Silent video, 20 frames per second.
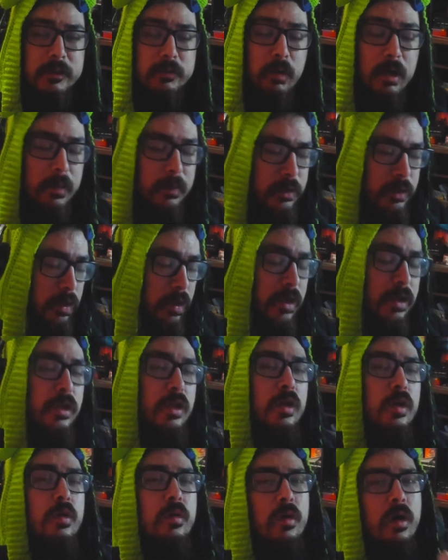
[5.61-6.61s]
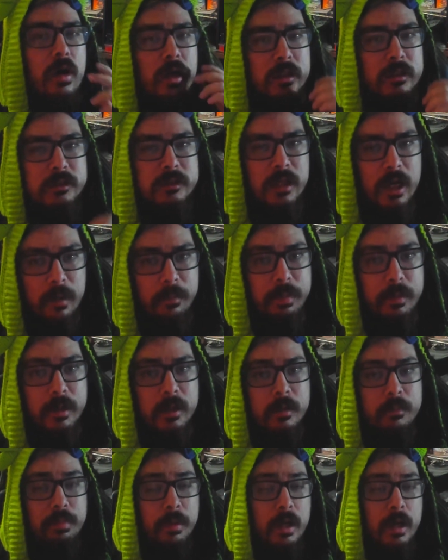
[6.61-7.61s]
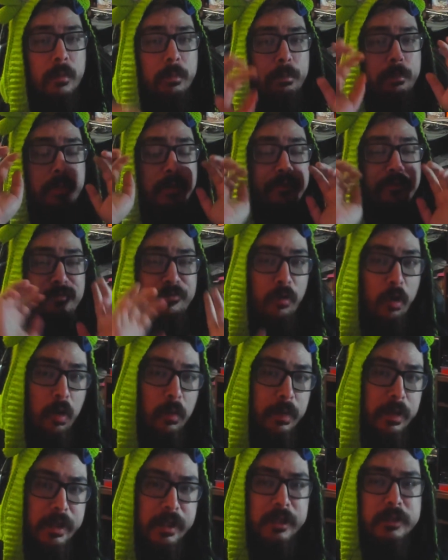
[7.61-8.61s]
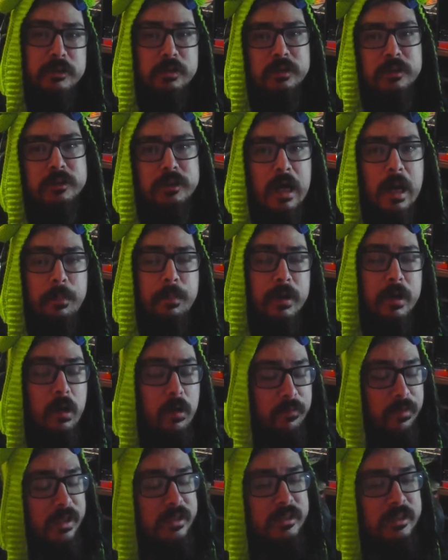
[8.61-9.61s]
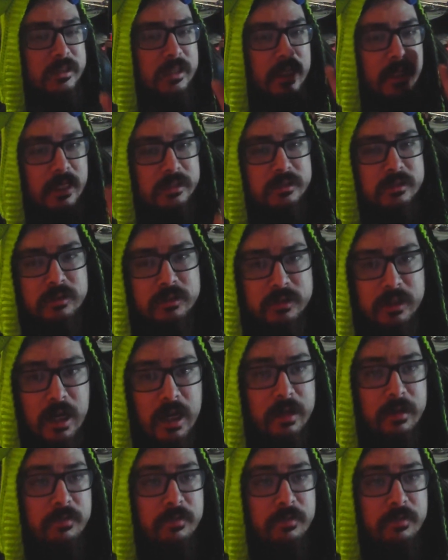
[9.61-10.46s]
Welcome to a new art topic. But before we get into the topic, hope you guys hit the like, subscribe.